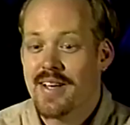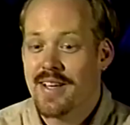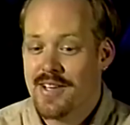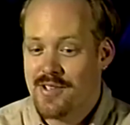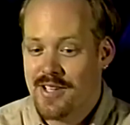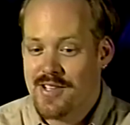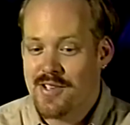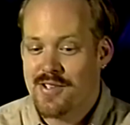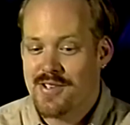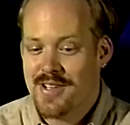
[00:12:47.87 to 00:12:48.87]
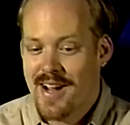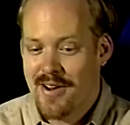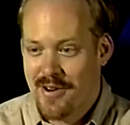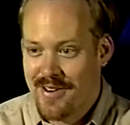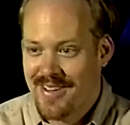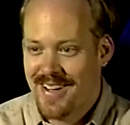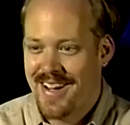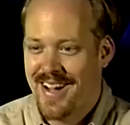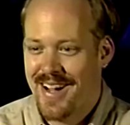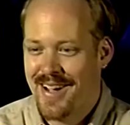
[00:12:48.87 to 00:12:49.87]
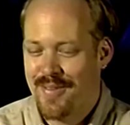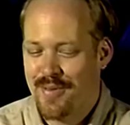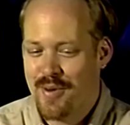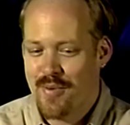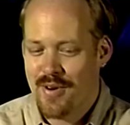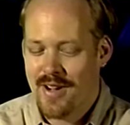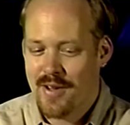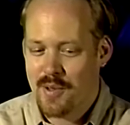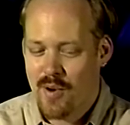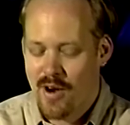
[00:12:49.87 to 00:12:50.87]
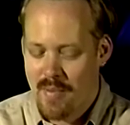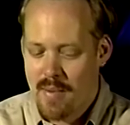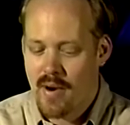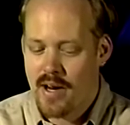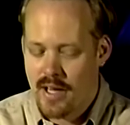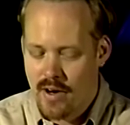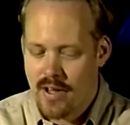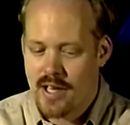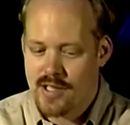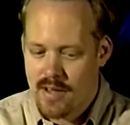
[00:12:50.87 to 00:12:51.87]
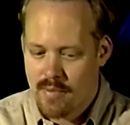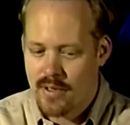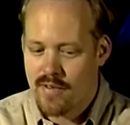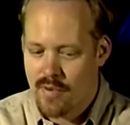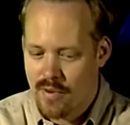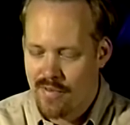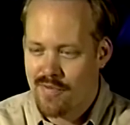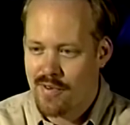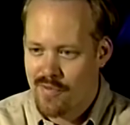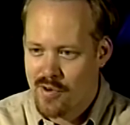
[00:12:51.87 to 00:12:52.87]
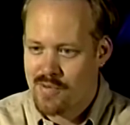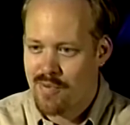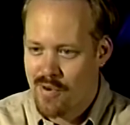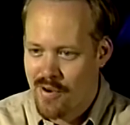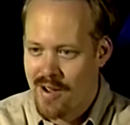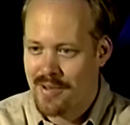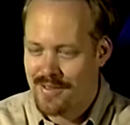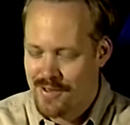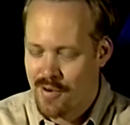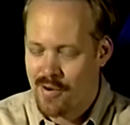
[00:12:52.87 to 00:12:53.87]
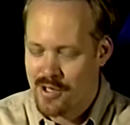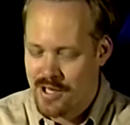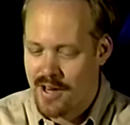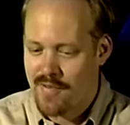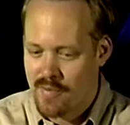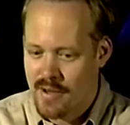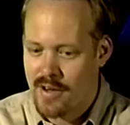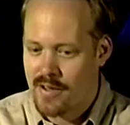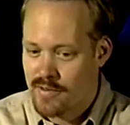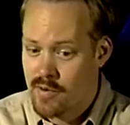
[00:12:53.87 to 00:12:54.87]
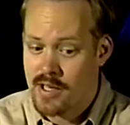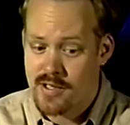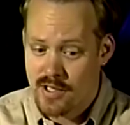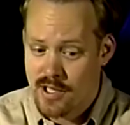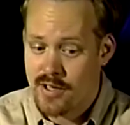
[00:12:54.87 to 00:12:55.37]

Yes, it is. This is an honor that we're commemorating here. Yes, I believe we're the first programming to originate from here in 26 years.